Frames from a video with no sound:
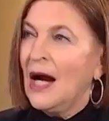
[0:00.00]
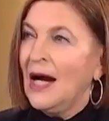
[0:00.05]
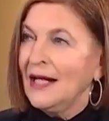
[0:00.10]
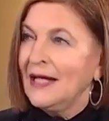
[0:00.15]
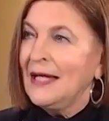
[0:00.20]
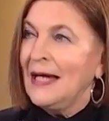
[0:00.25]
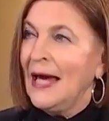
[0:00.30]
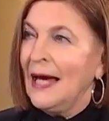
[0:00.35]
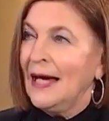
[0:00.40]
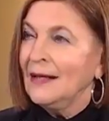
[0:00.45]
I
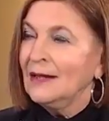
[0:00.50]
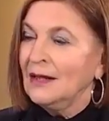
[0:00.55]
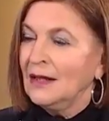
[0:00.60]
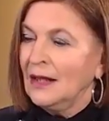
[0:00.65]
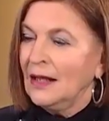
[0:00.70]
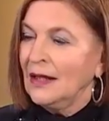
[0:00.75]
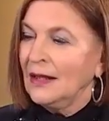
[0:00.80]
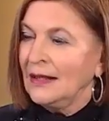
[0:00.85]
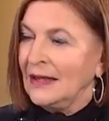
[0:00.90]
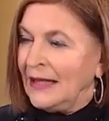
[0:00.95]
can't
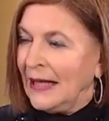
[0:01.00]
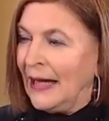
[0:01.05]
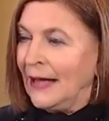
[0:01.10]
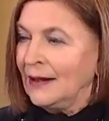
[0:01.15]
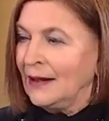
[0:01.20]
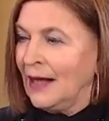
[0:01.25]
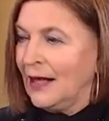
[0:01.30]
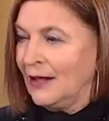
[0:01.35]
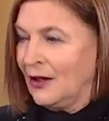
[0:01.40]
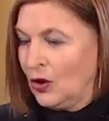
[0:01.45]

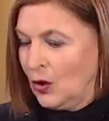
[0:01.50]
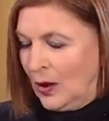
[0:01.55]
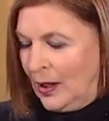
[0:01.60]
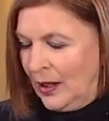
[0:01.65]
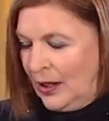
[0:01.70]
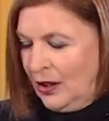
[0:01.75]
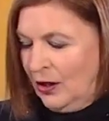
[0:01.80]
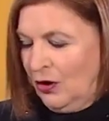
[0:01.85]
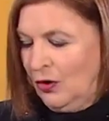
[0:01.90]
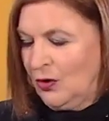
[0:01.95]
get at a
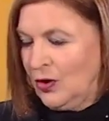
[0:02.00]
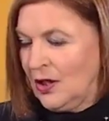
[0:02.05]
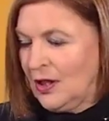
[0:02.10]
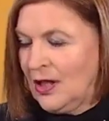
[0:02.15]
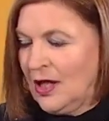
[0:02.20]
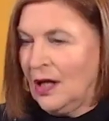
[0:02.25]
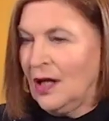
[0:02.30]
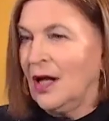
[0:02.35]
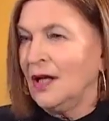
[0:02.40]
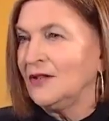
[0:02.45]
credit union,
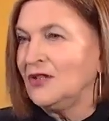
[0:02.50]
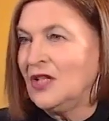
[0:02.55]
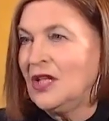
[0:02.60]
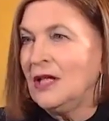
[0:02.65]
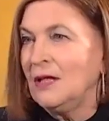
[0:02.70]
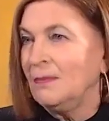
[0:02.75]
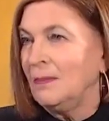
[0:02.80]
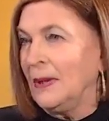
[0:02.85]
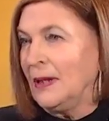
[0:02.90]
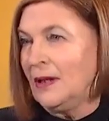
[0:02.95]
a
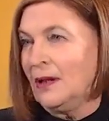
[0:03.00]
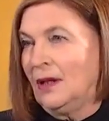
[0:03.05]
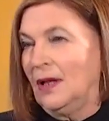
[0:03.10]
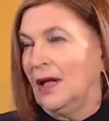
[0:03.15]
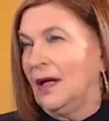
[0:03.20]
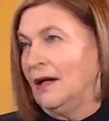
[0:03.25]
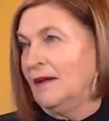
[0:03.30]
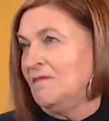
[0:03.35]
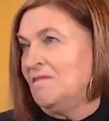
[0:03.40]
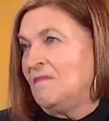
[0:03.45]

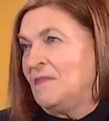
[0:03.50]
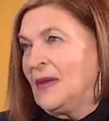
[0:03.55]
T-bill,